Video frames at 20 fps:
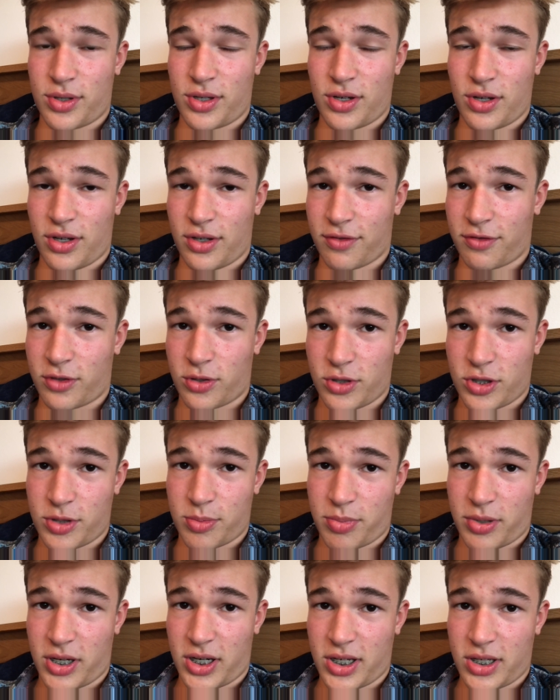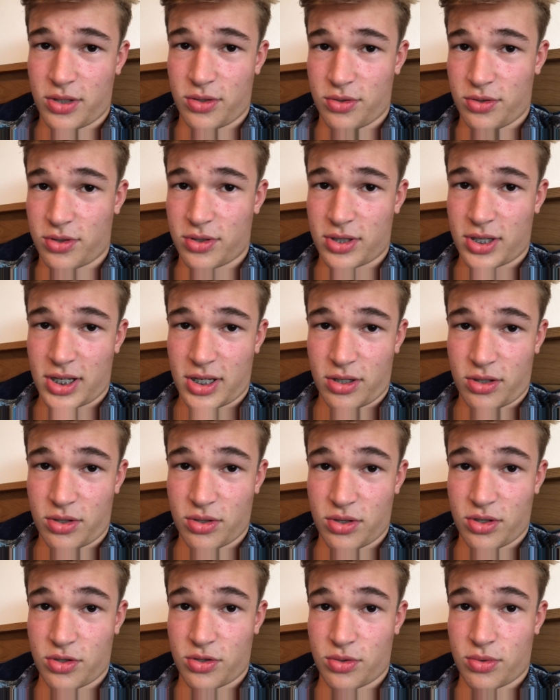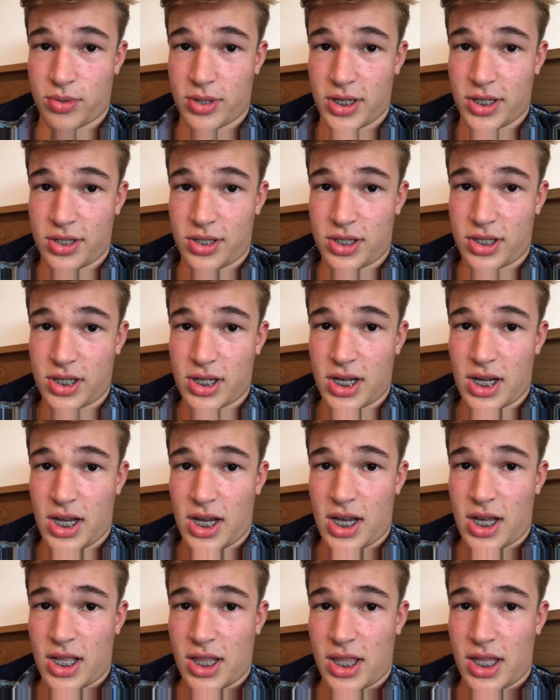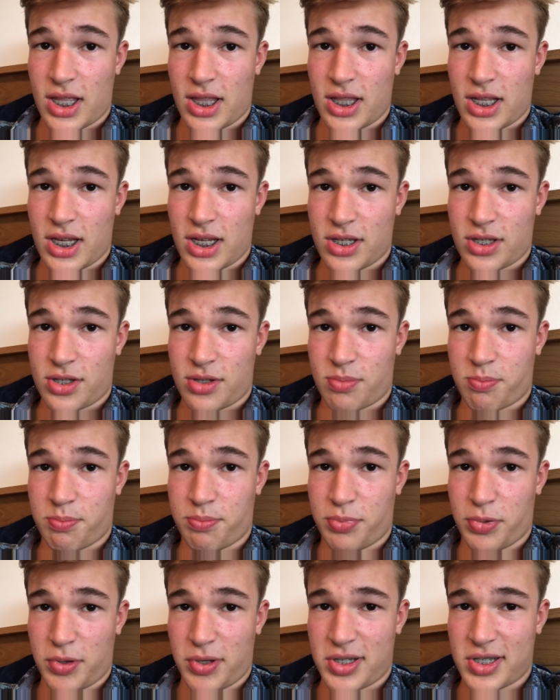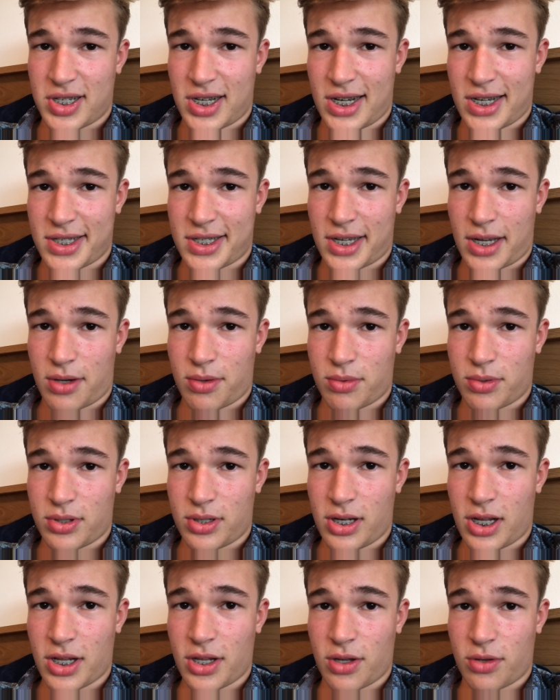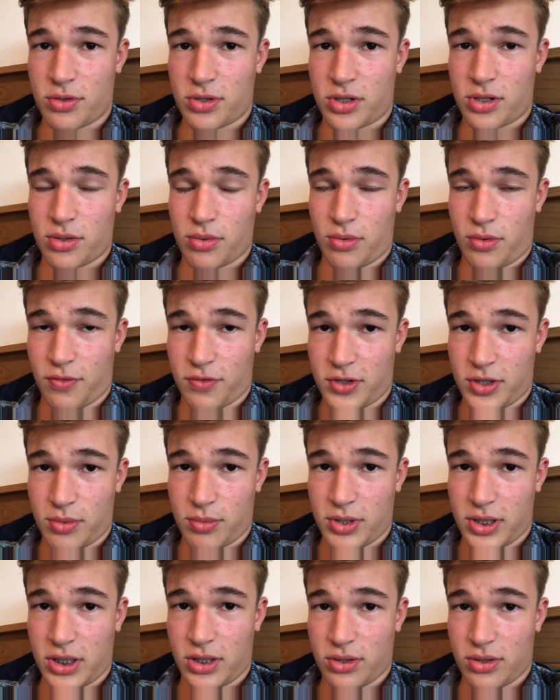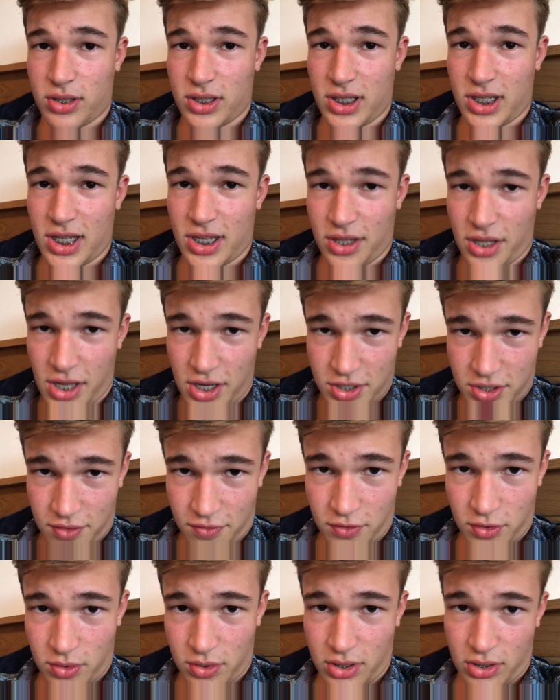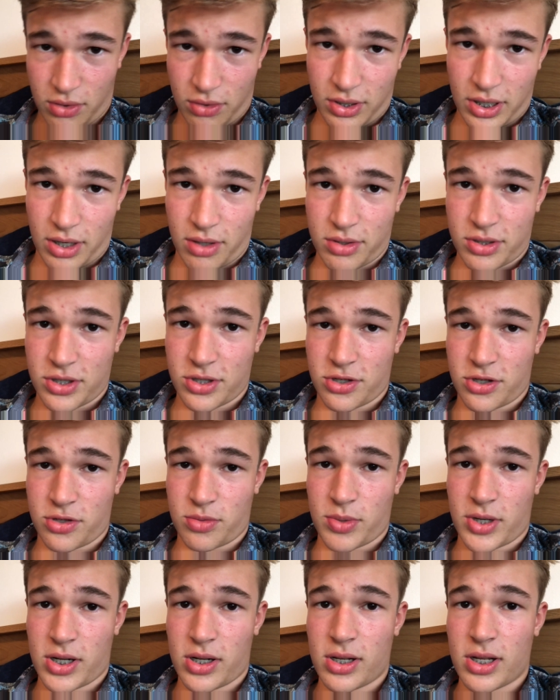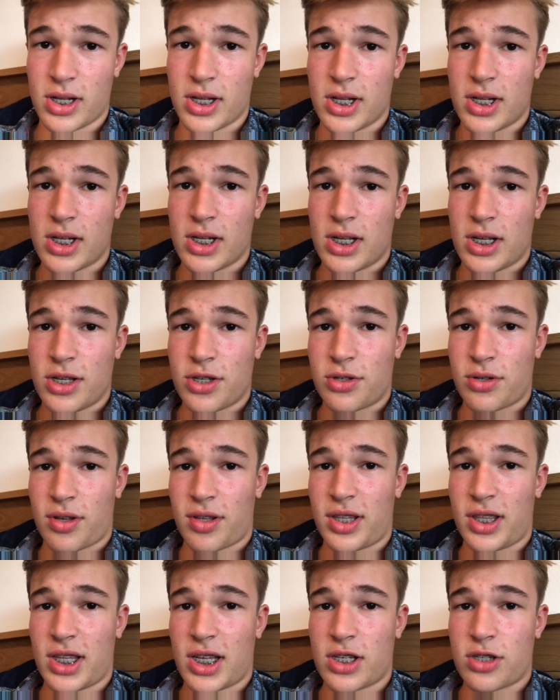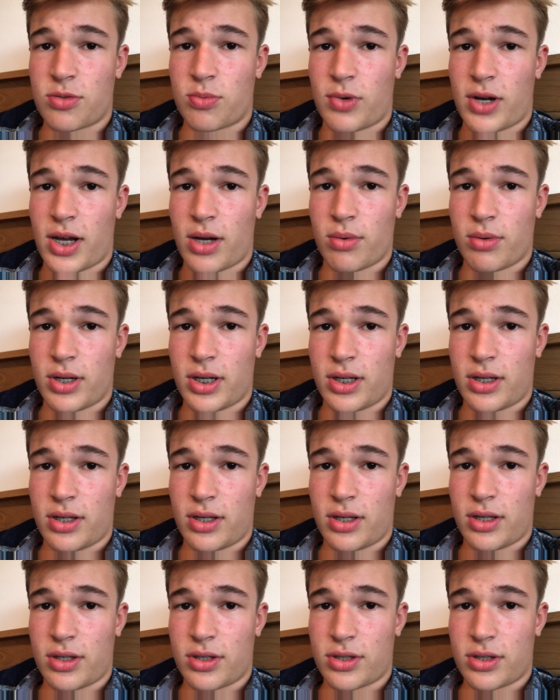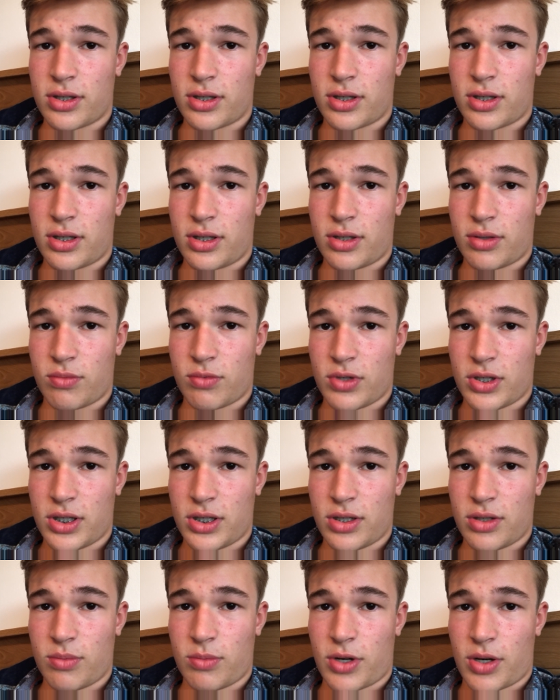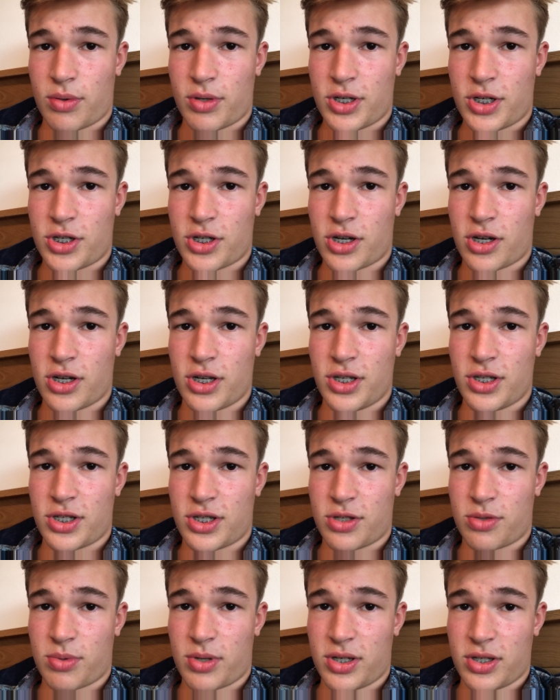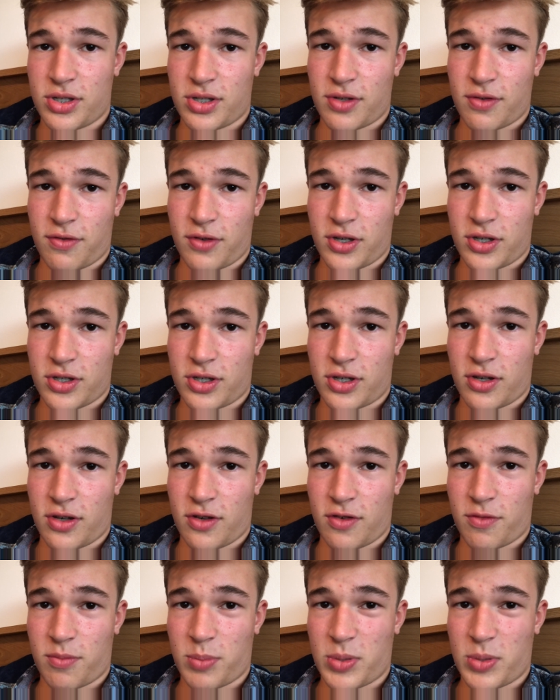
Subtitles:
You know, you have Chris Pratt, who's good as always. Then there's Bryce Dallas Howard. Like those two, are obviously really good. And then there's a few other good characters as well. So I think that's where it shines as well as the first half.